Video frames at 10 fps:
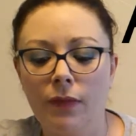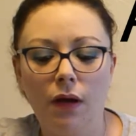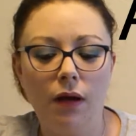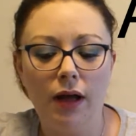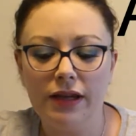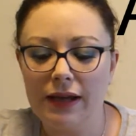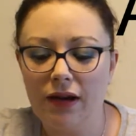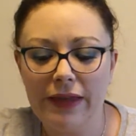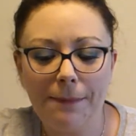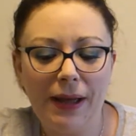You get
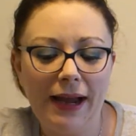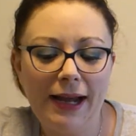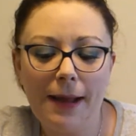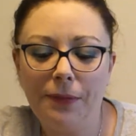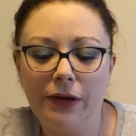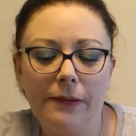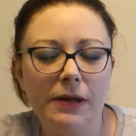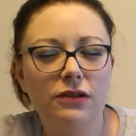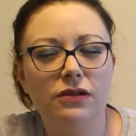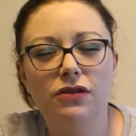all that pineapple and it
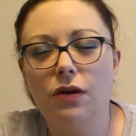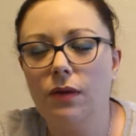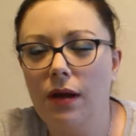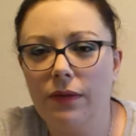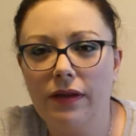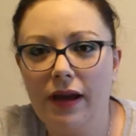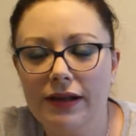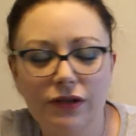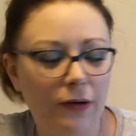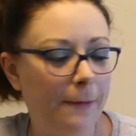mixes so well with the
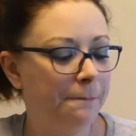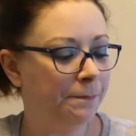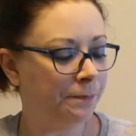ice cream.